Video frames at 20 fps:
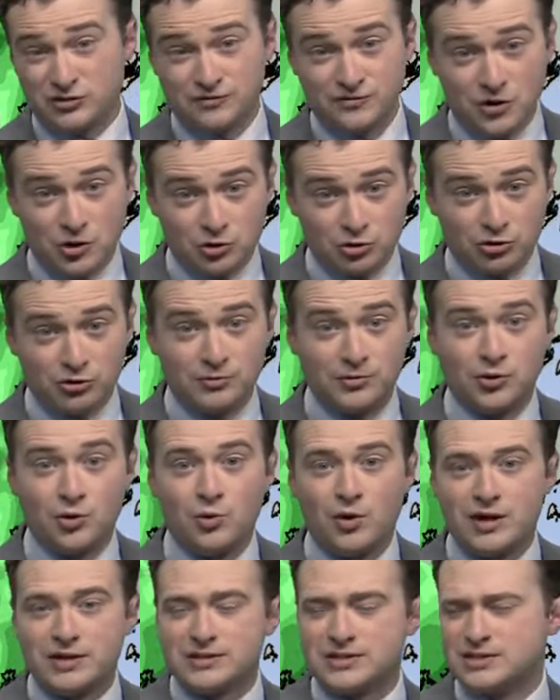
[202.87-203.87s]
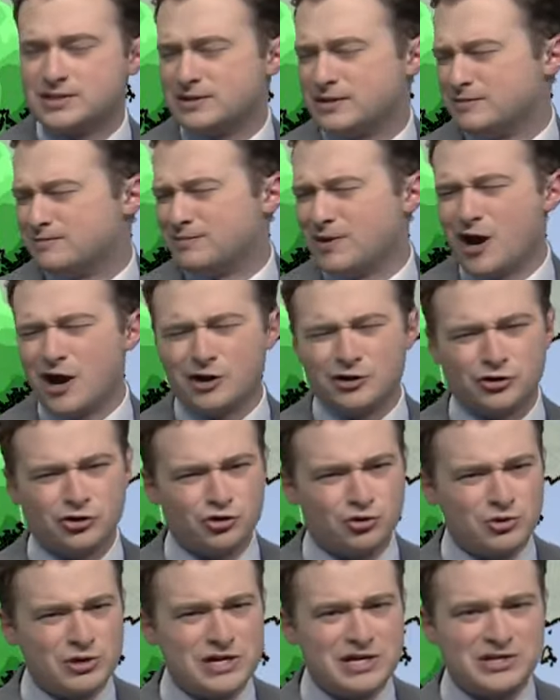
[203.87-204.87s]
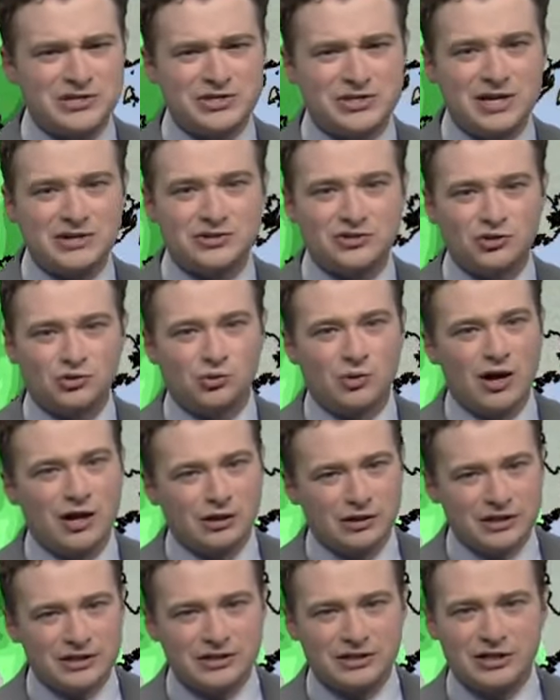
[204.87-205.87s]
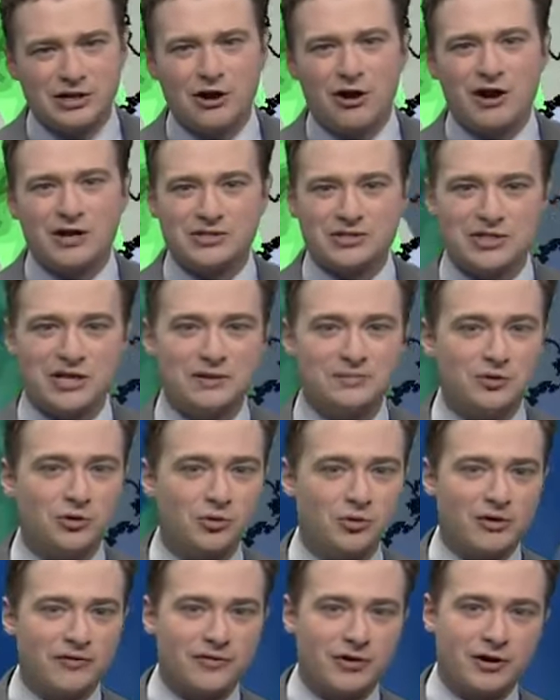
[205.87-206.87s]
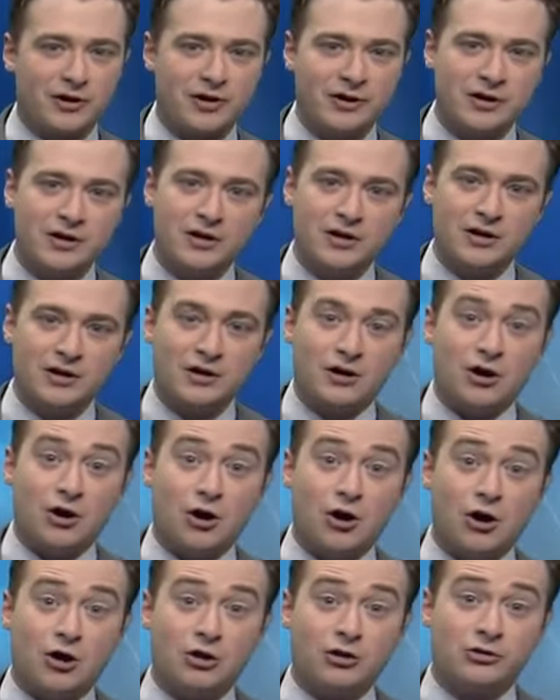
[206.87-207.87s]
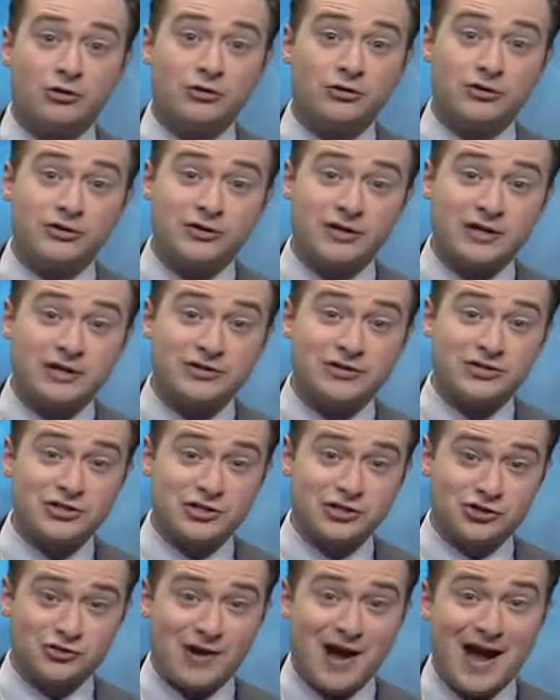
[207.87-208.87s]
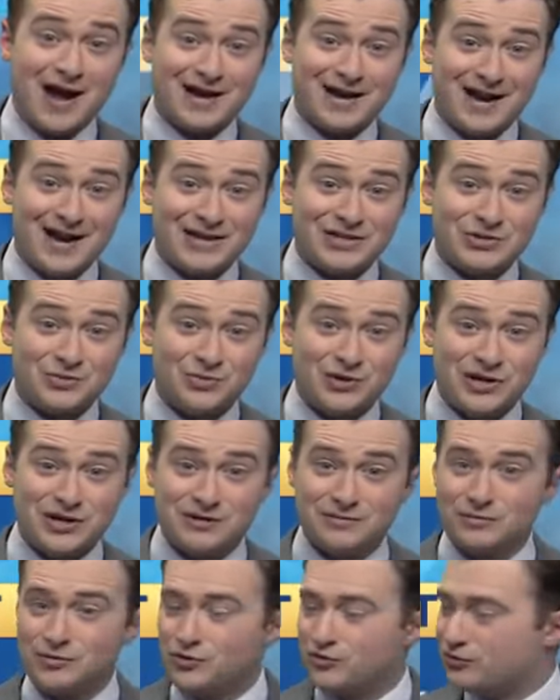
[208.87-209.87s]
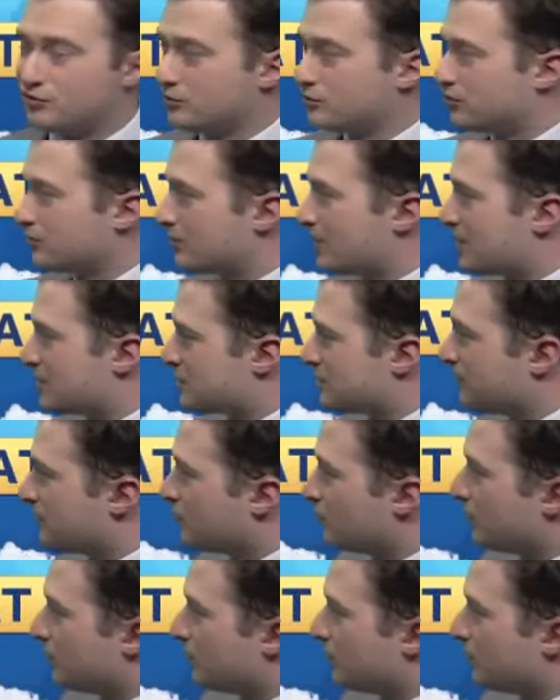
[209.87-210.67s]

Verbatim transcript: the vulnerable ones the Otter Creek, Center Rutland, the Ausable River. All things to track as we move through the rest of the